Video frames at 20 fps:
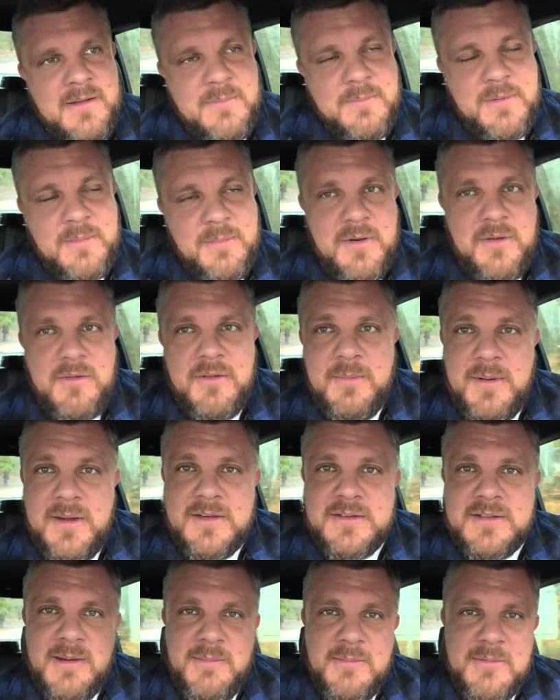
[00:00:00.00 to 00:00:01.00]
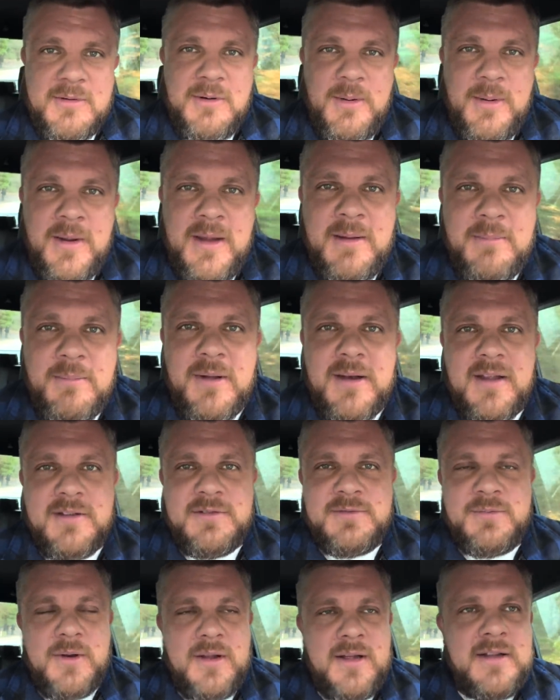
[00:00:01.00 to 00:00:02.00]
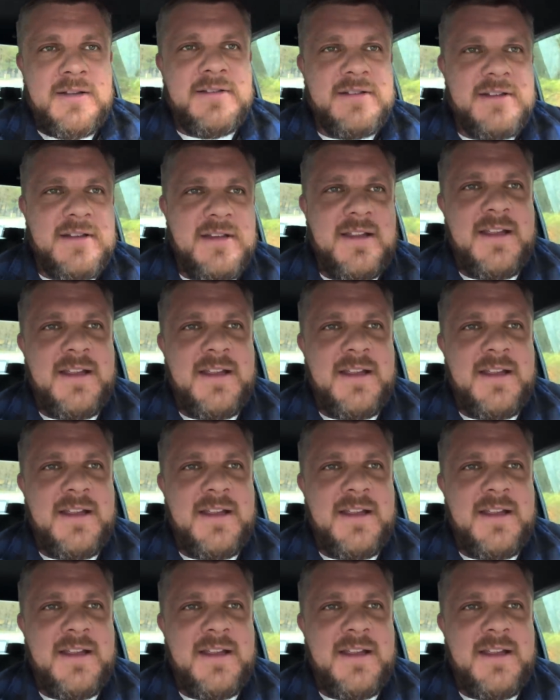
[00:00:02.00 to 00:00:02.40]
Probably not the best time to go away, but it is what it is.